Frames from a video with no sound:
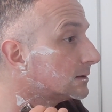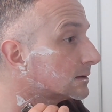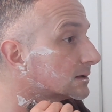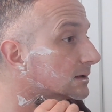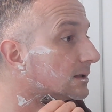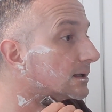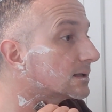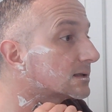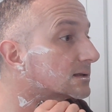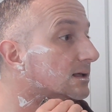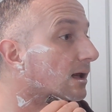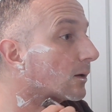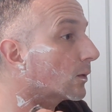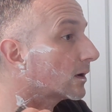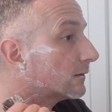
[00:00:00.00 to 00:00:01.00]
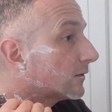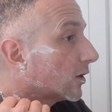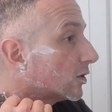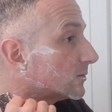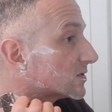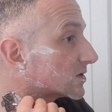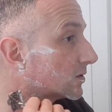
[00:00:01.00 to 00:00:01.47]
Today's day one of
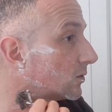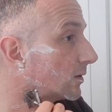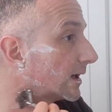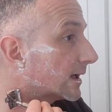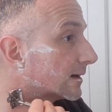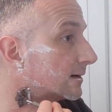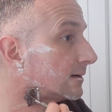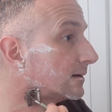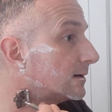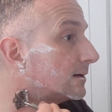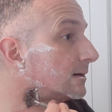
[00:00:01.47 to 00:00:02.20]
homeschooling.